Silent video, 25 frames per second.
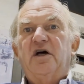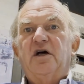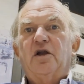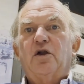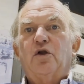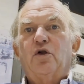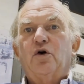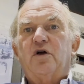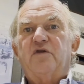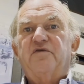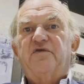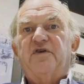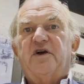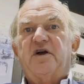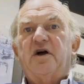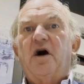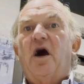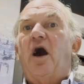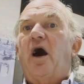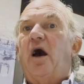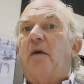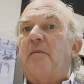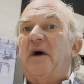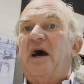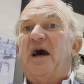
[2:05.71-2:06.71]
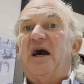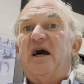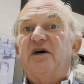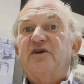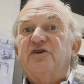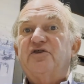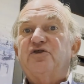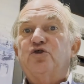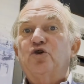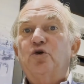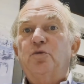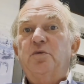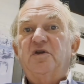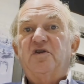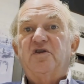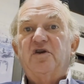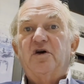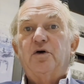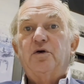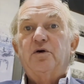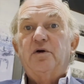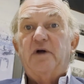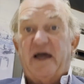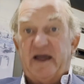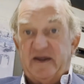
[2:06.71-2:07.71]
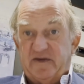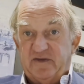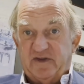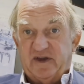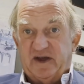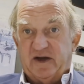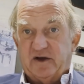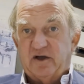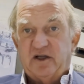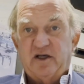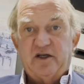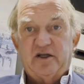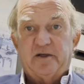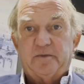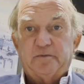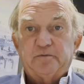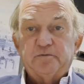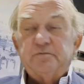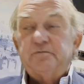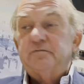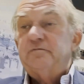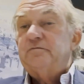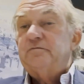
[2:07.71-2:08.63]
Look for Karma Subito and download it.